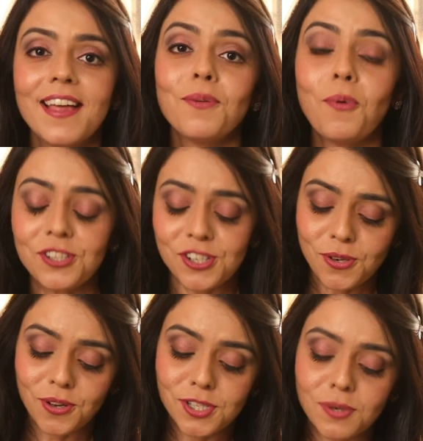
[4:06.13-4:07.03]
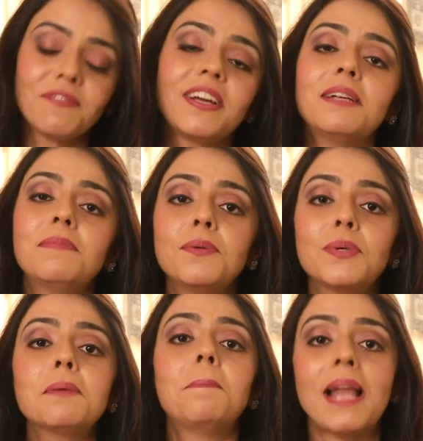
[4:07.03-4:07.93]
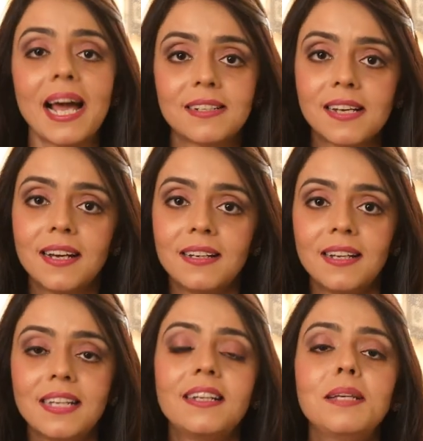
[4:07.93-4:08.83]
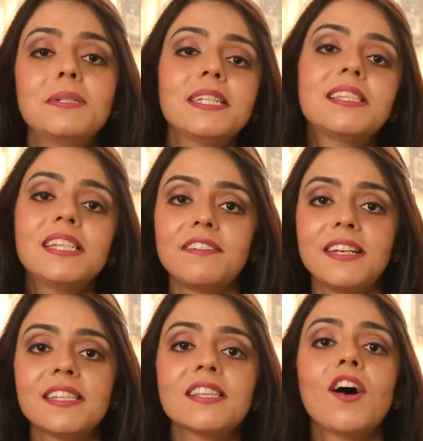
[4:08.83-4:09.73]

The watch is also available with a black dial in a limited series